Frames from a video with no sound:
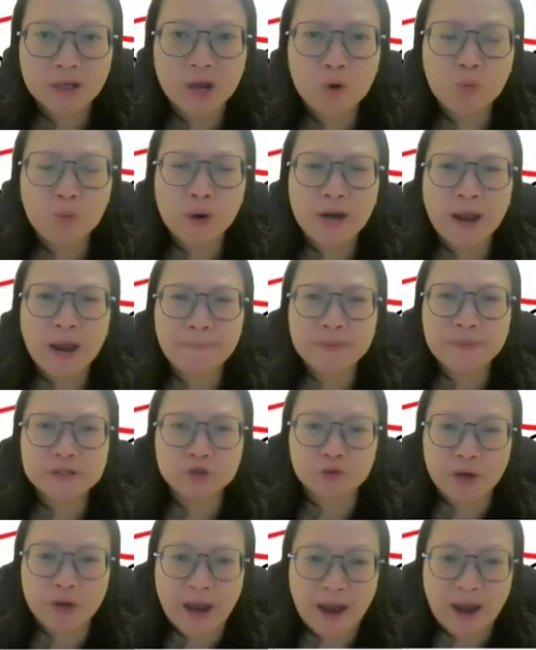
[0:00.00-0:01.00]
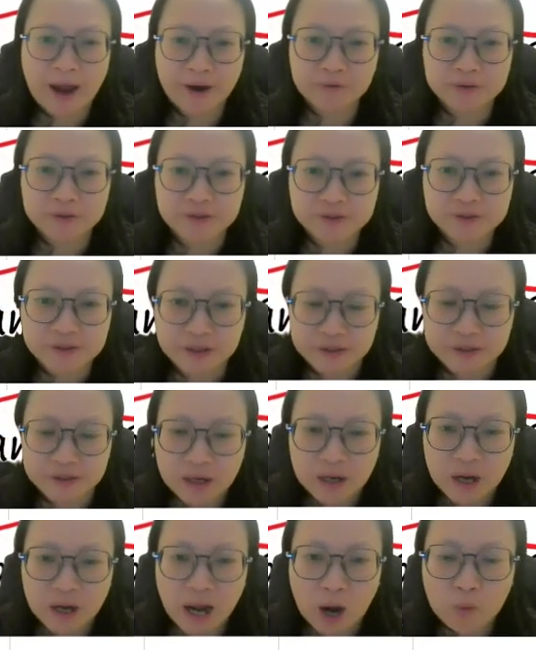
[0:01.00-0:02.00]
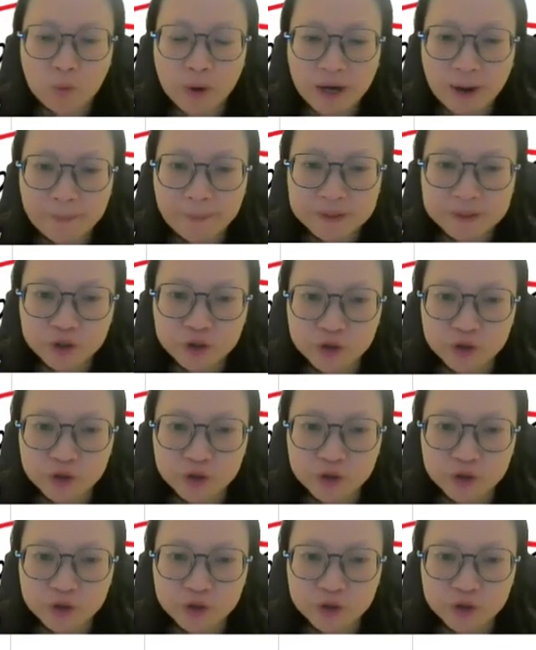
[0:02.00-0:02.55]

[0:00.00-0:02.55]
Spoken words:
And what happens to the air resistance? What happened